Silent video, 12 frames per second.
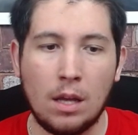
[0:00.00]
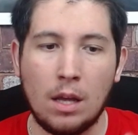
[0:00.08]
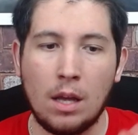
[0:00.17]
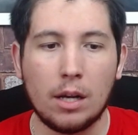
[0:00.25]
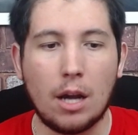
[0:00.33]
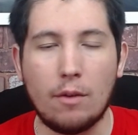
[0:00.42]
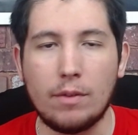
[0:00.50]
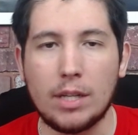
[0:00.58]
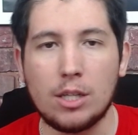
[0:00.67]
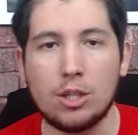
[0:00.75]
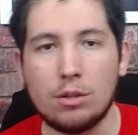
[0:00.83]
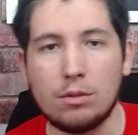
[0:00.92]
COVID
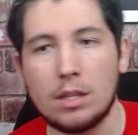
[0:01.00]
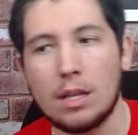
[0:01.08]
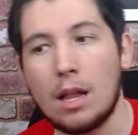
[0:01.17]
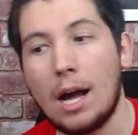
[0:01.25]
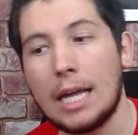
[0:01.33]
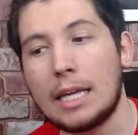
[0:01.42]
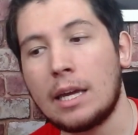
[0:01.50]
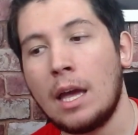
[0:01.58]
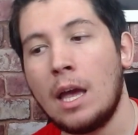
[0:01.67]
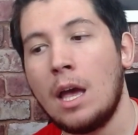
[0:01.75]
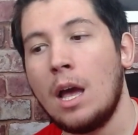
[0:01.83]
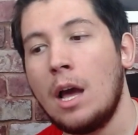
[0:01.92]
issues and the like.
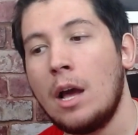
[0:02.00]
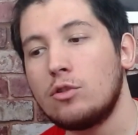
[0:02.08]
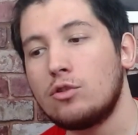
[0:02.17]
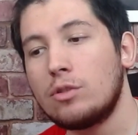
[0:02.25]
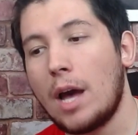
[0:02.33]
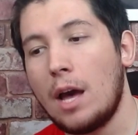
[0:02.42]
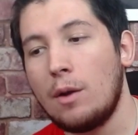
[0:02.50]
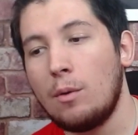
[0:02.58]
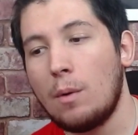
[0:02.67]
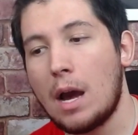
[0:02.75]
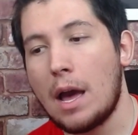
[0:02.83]
So